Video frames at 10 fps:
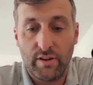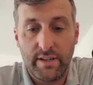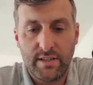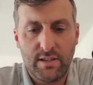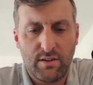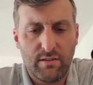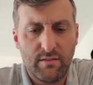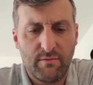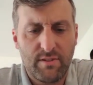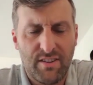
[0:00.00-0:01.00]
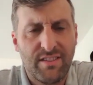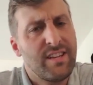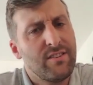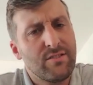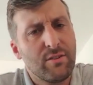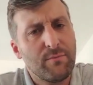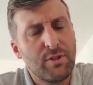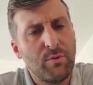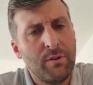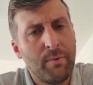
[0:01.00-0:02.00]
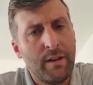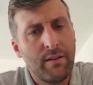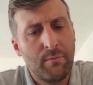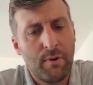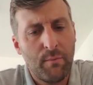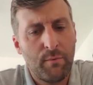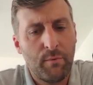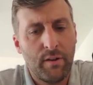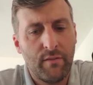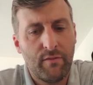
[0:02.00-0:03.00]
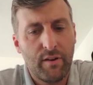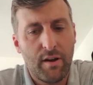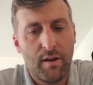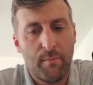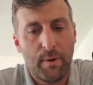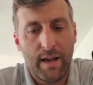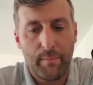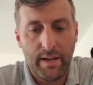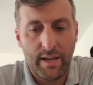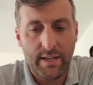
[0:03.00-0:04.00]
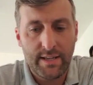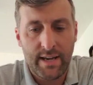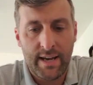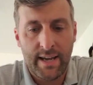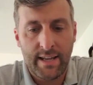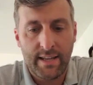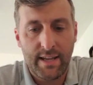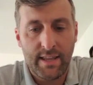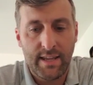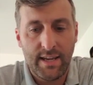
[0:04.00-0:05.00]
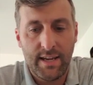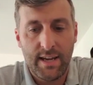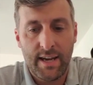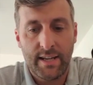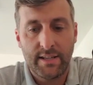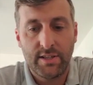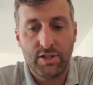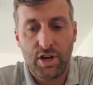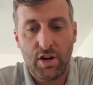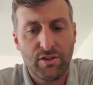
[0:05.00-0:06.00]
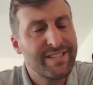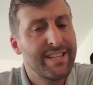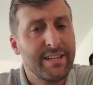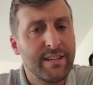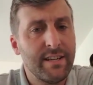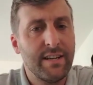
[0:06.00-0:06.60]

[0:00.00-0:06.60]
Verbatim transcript: He's got I think the top two in the betting at the moment with uh, Blackbeard and the Antarctic,